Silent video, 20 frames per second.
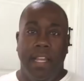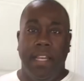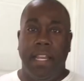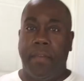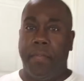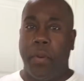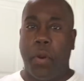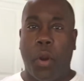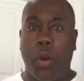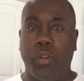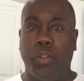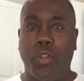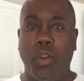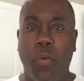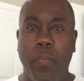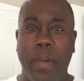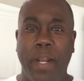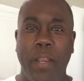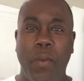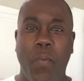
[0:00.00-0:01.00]
Now, there are
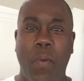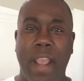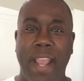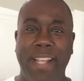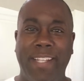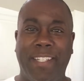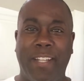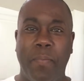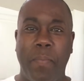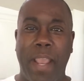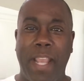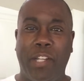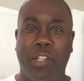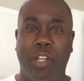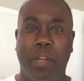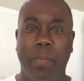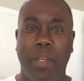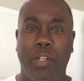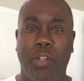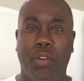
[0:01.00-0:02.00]
so many ways to make
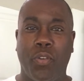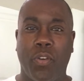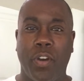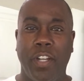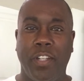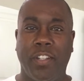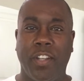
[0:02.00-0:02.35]
chimichurri